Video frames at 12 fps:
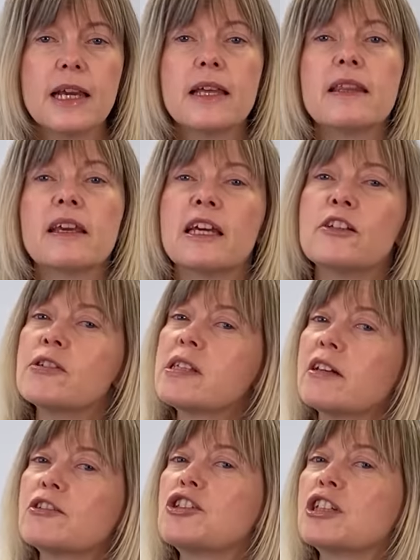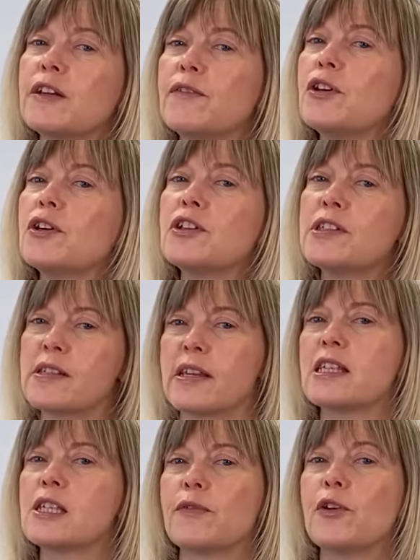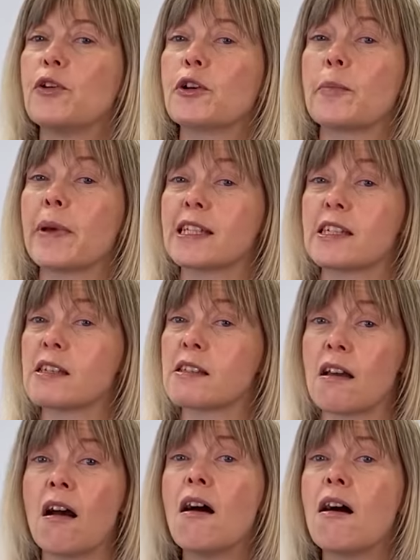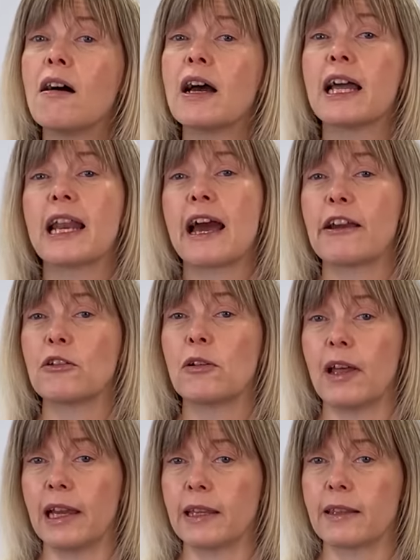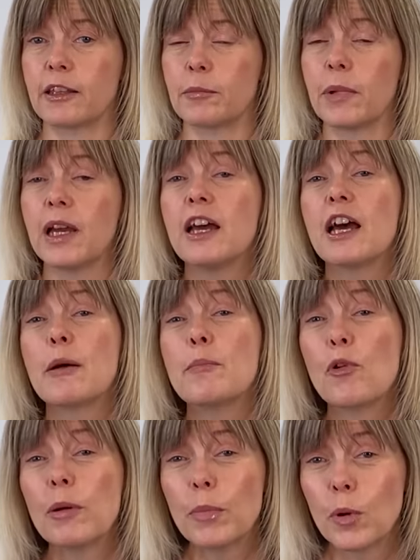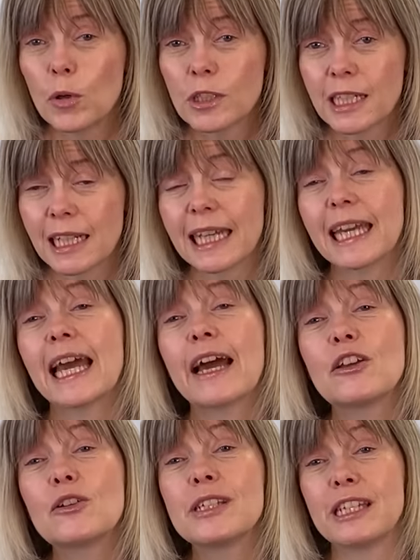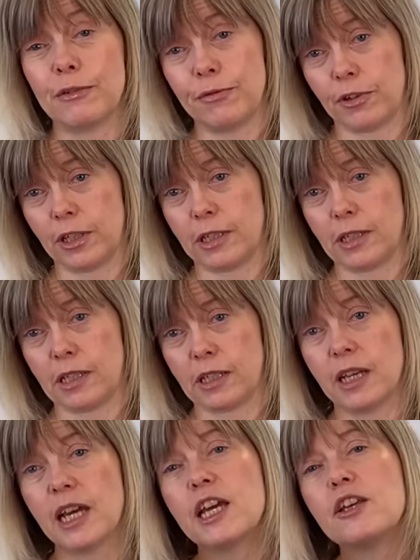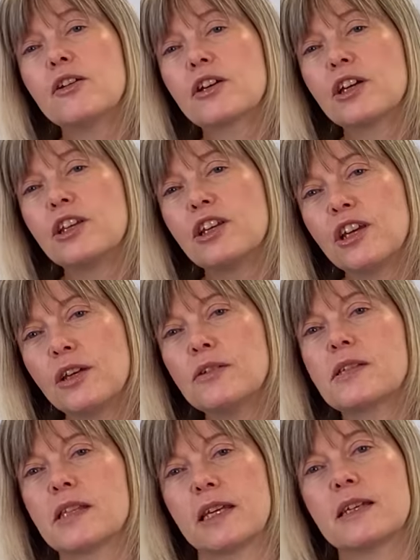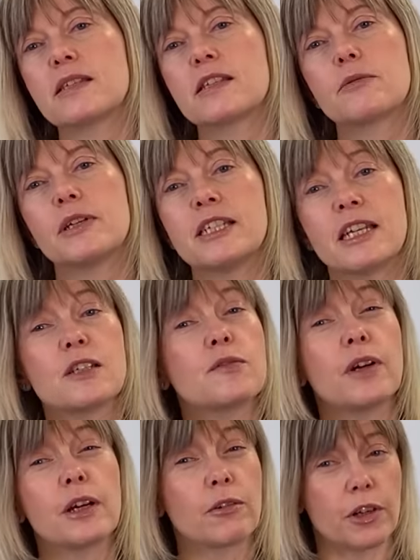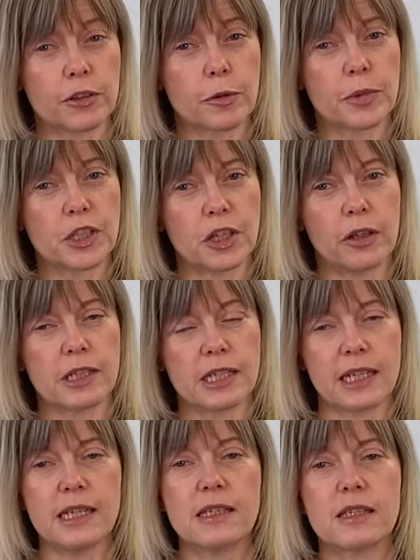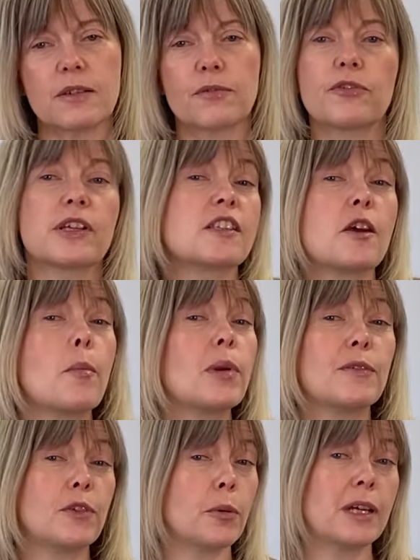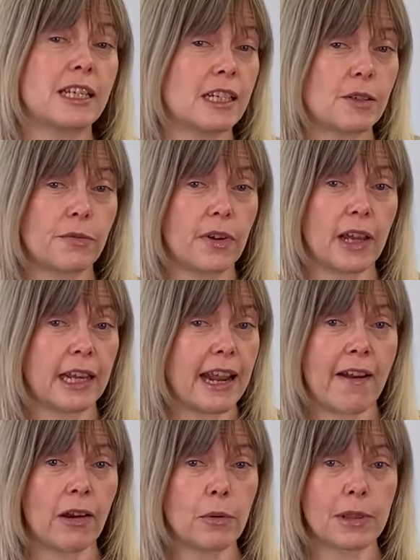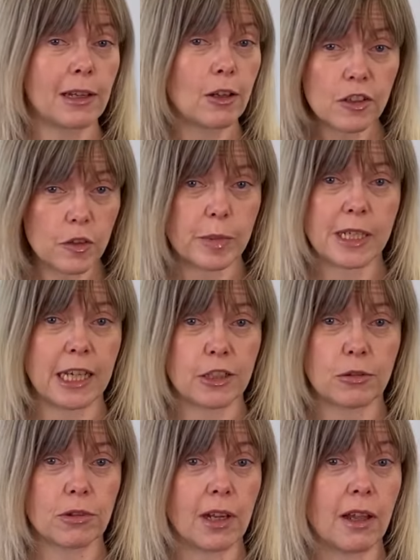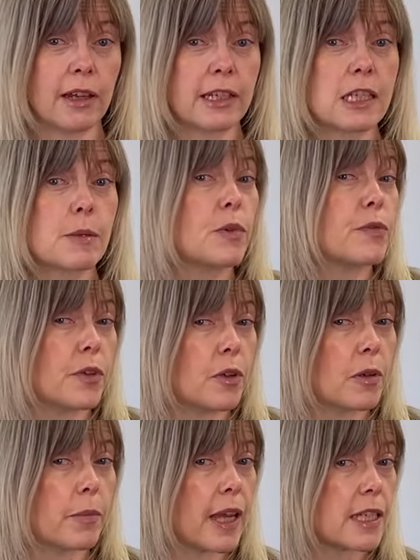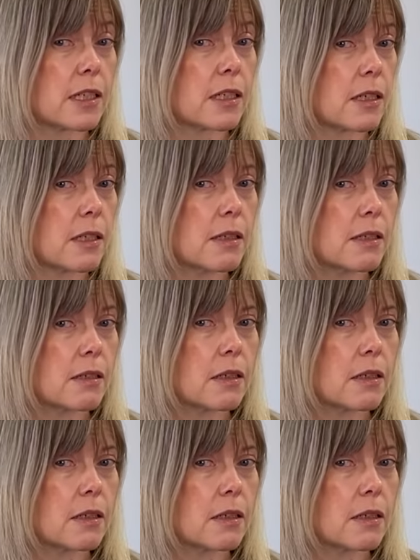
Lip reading: The end result should give you a good sense of who your competitors are and how you're like them, and more importantly, how you're different. You can use this to identify growth opportunities. For example, if you identify an area with a lot of potential clients but few competitors.